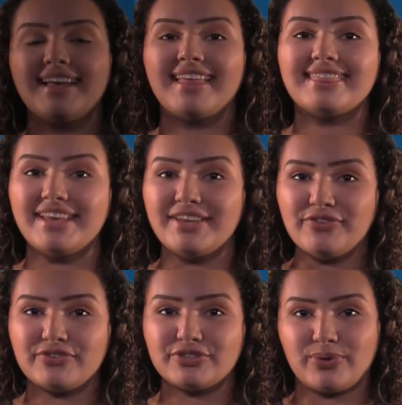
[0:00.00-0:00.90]
Thank you
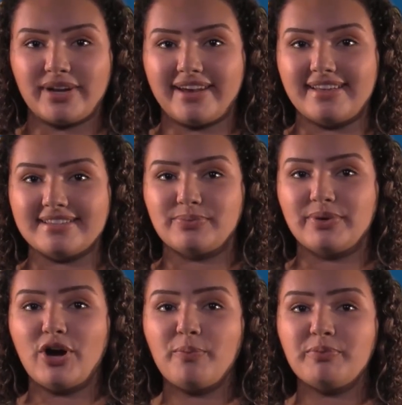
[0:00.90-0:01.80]
for joining us. We
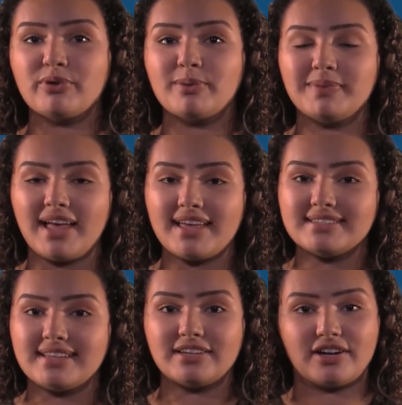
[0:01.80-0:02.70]
hope you were blessed,
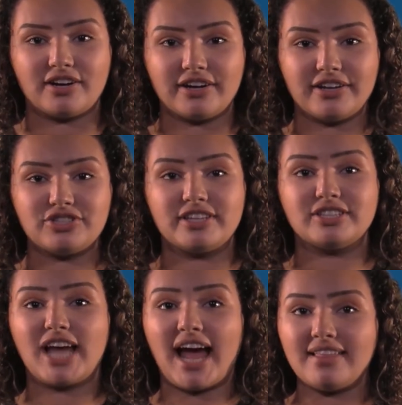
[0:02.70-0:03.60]
encouraged, and
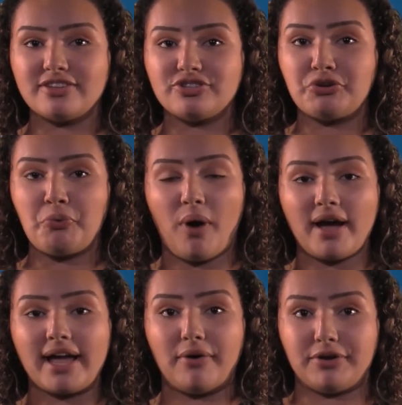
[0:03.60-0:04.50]
challenged to walk
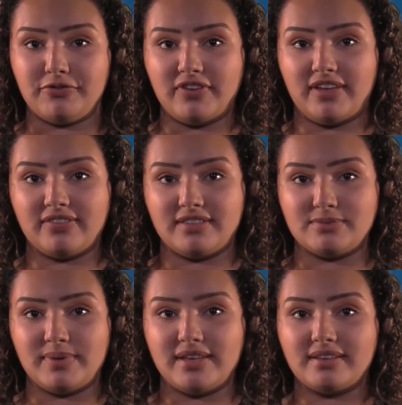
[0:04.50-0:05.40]
out your faith this
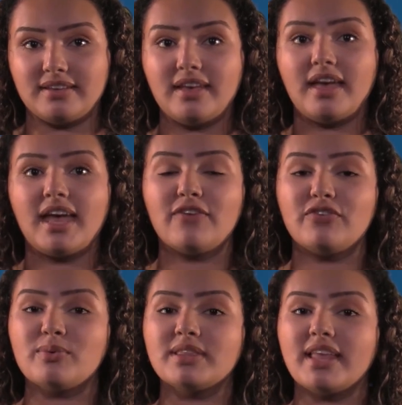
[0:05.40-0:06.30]
week. If
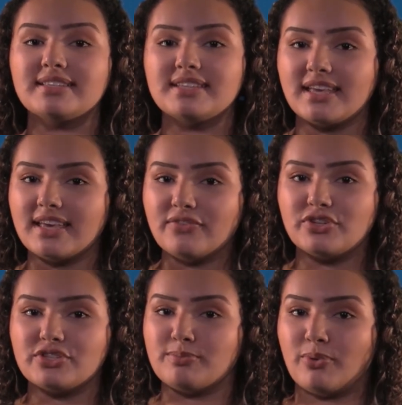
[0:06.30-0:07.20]
you would like to give to
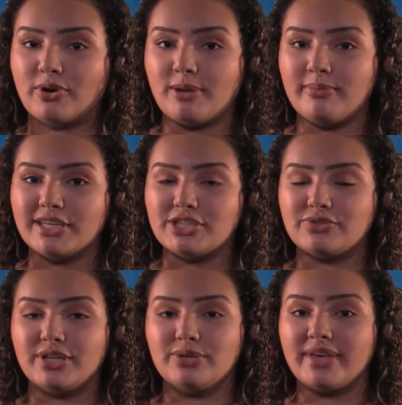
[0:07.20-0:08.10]
support our ministry,
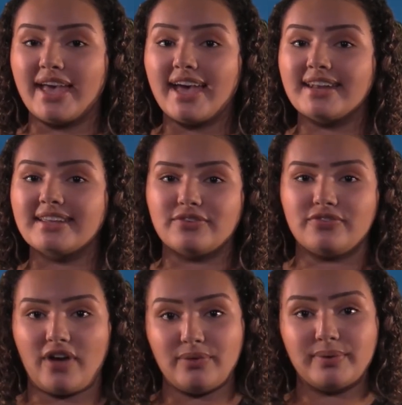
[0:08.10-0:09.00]
you can in the
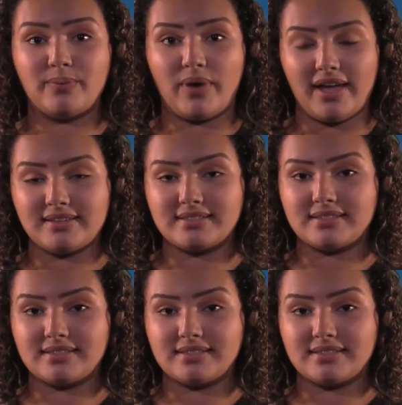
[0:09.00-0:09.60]
following ways.